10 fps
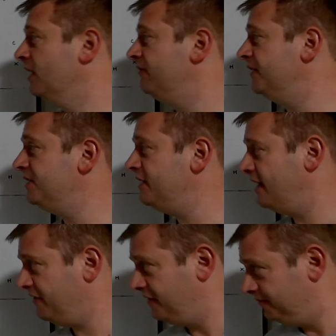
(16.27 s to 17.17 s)
First
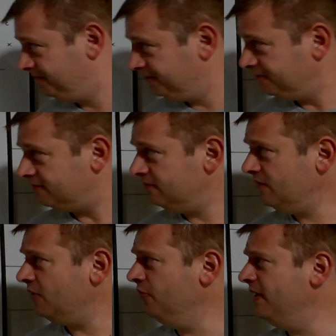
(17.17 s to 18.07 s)
off,
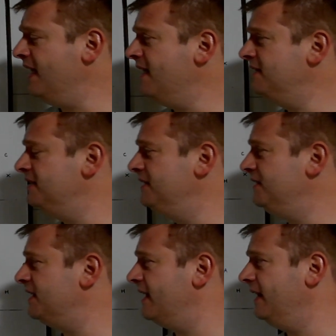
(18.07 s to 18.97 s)
we had to
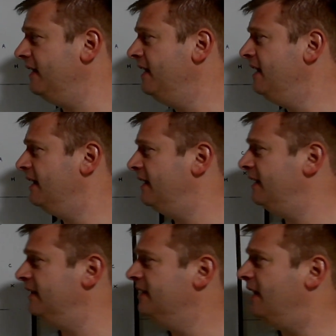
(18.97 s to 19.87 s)
decide,
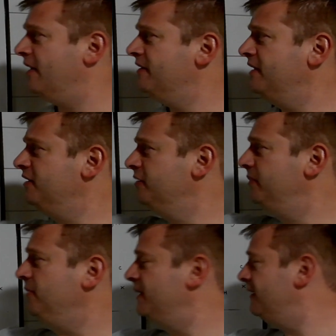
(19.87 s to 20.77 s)
are they going to be
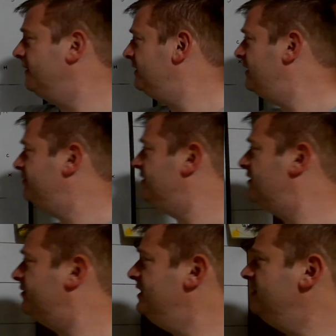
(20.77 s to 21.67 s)
playing cover
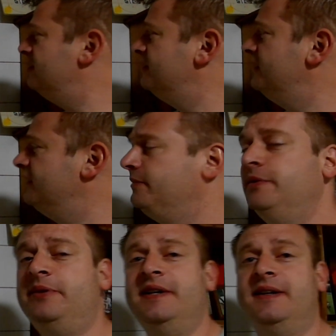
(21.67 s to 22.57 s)
3 or are they going to be
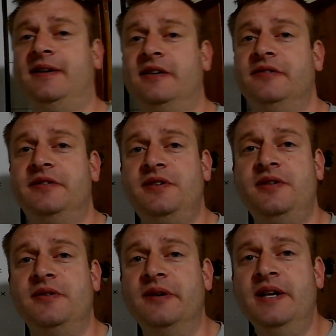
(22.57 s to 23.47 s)
playing cover 2?
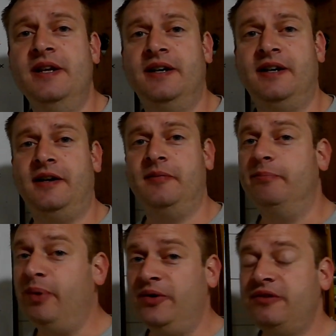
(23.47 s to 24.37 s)

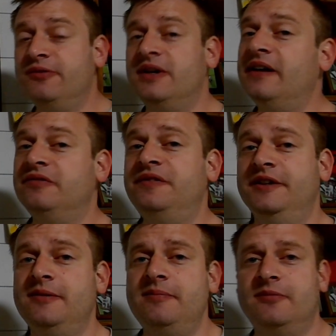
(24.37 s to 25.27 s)
Both were on
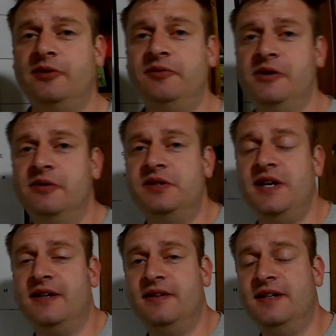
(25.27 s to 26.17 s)
film when we were
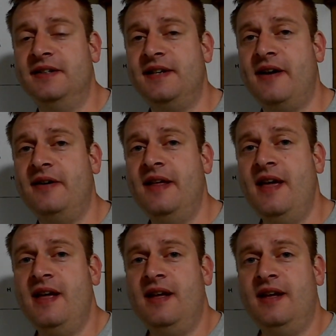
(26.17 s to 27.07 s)
checking things out,
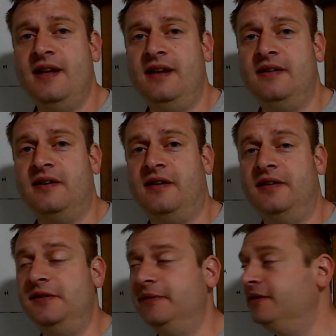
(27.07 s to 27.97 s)
and
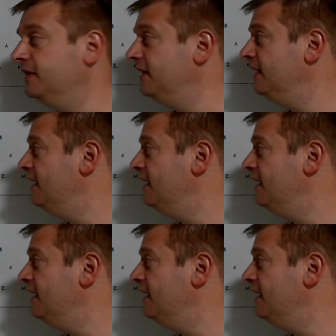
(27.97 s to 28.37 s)
ultimately